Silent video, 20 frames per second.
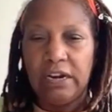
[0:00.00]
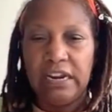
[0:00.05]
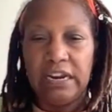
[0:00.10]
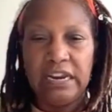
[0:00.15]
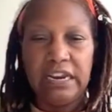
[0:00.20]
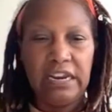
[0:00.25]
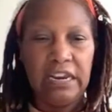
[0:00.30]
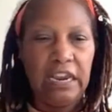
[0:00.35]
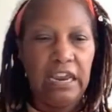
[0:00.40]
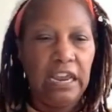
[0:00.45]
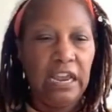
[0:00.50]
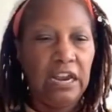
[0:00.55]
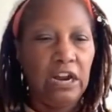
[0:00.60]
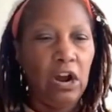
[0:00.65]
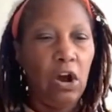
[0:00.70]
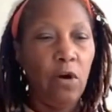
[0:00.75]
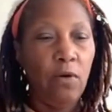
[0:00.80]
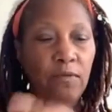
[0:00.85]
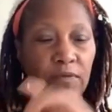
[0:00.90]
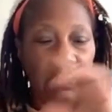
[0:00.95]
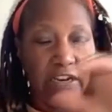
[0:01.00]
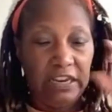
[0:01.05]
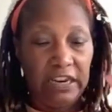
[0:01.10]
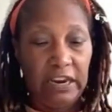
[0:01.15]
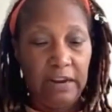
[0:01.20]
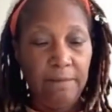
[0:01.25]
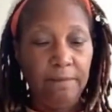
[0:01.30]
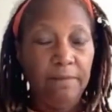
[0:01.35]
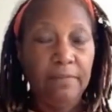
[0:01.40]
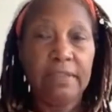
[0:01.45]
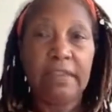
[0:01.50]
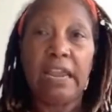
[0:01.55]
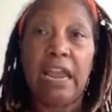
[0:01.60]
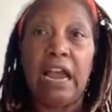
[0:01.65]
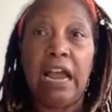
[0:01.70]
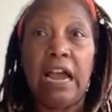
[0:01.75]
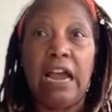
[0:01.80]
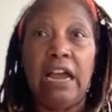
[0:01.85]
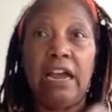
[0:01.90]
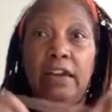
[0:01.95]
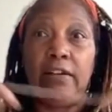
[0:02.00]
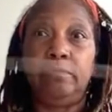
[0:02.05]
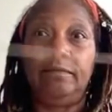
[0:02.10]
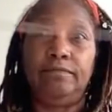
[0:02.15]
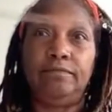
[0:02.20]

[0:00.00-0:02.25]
and hopefully I,